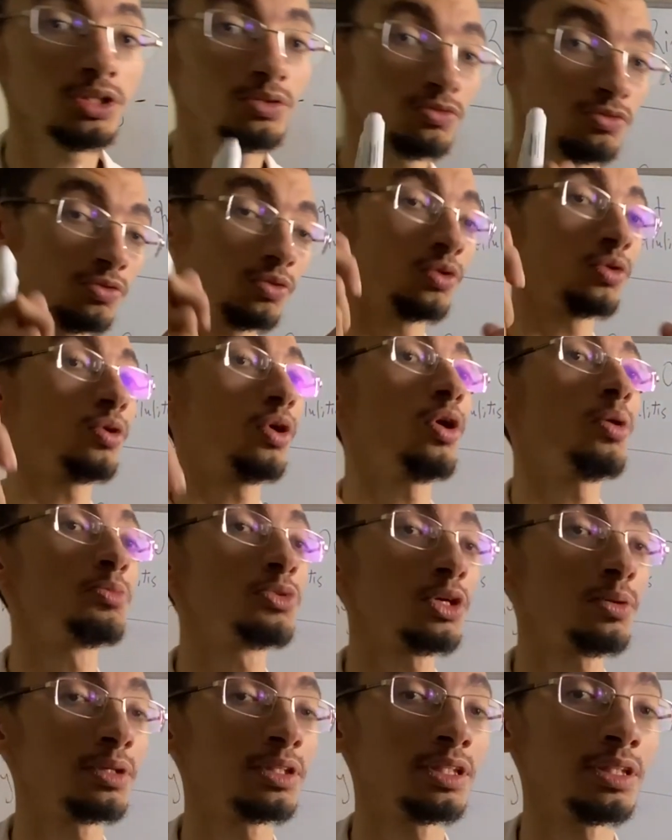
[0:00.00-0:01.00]
full
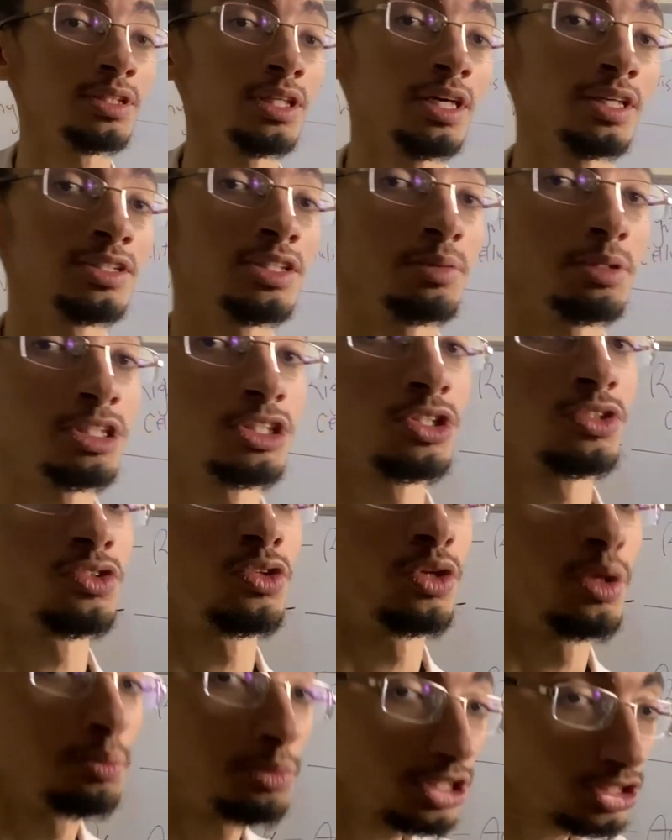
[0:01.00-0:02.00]
ophthalmic examination sort
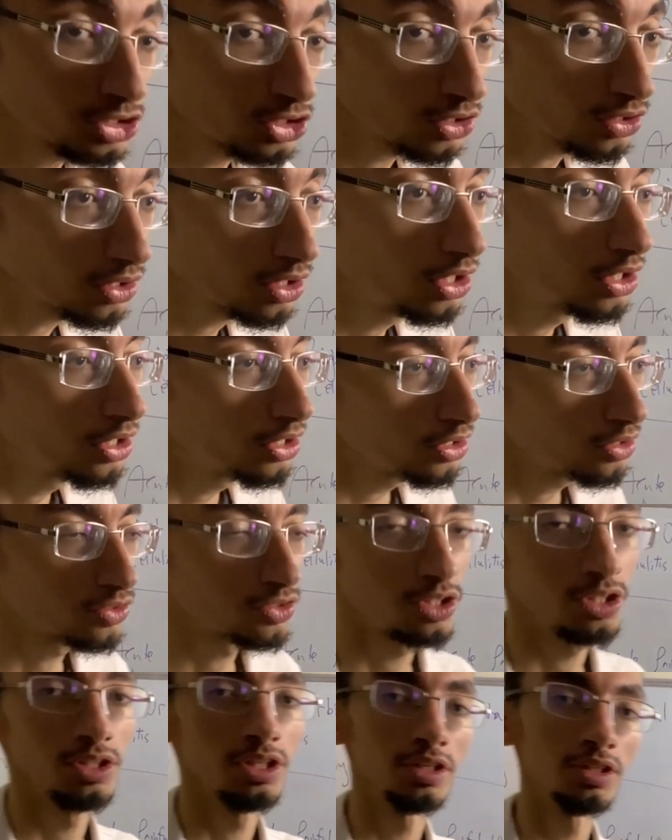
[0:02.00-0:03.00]
of picture, you'll
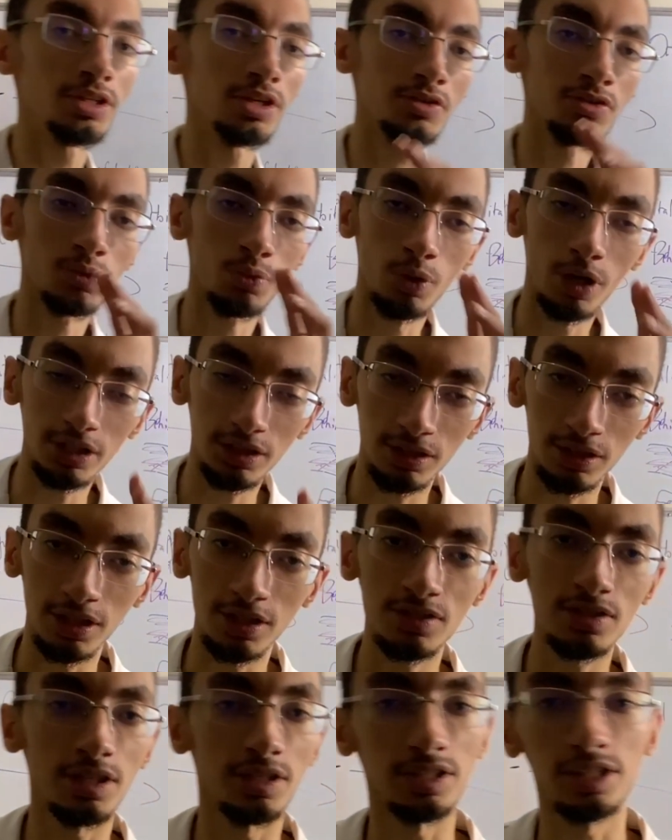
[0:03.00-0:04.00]
see that there's
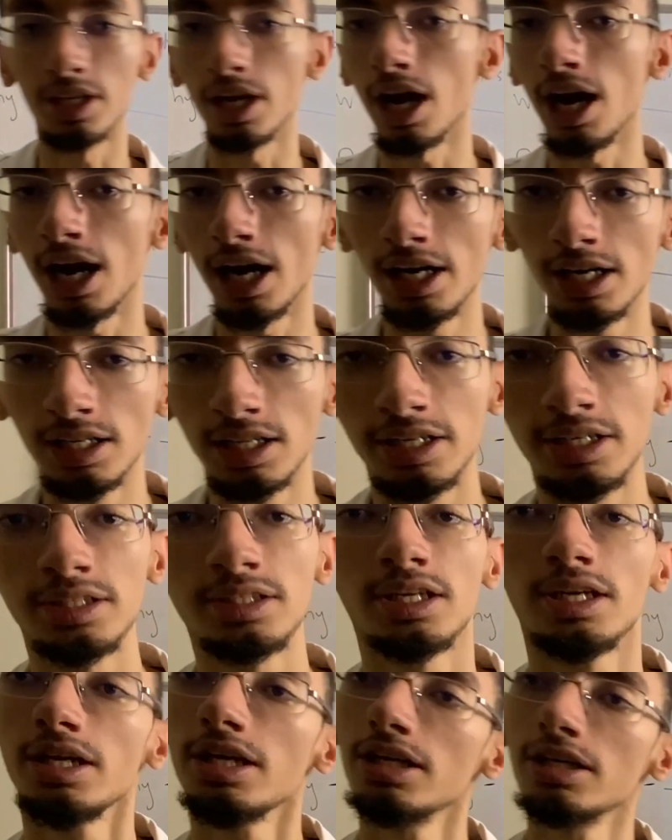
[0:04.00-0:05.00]
redness in the eyelid,
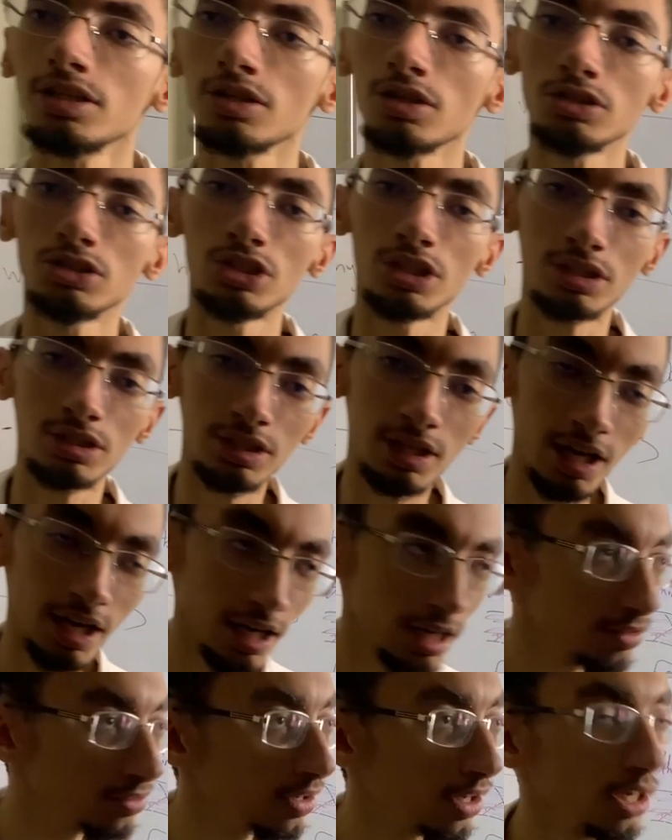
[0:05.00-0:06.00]
in the
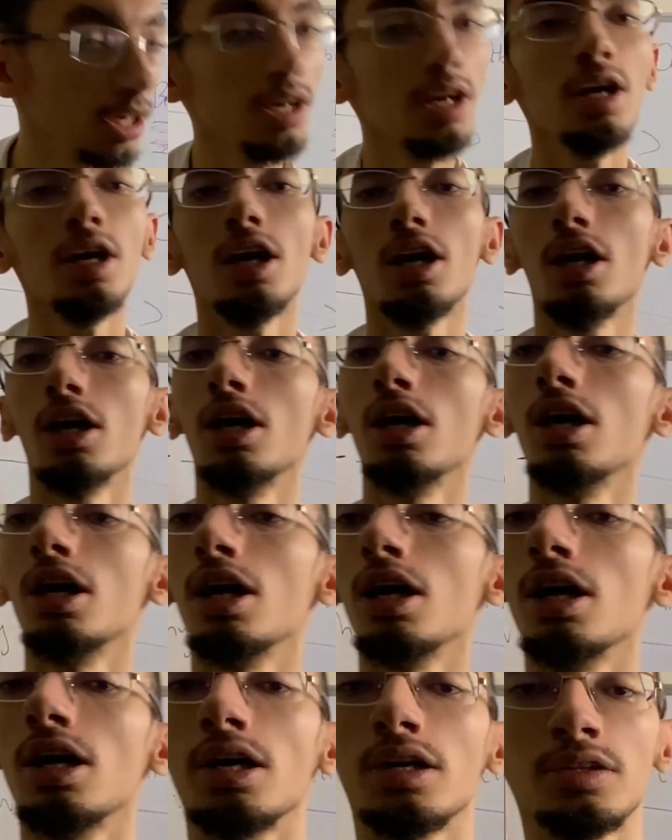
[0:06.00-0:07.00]
conjunctiva.
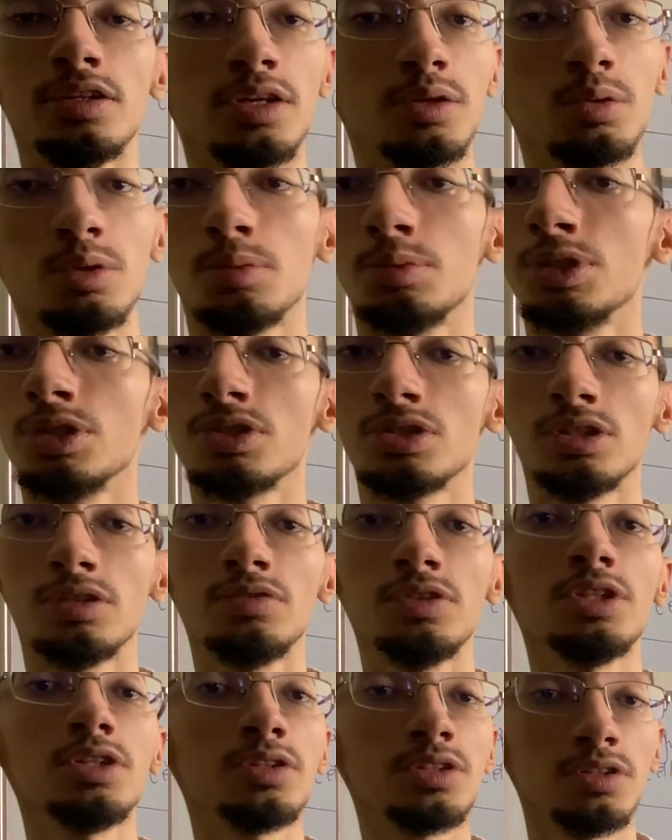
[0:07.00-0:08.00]
There will be
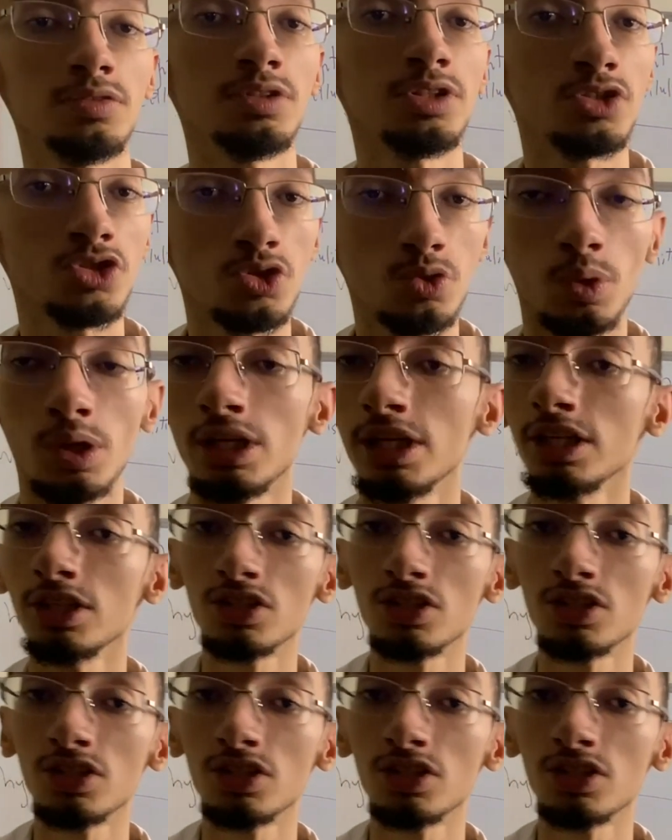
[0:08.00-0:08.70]
severe swelling,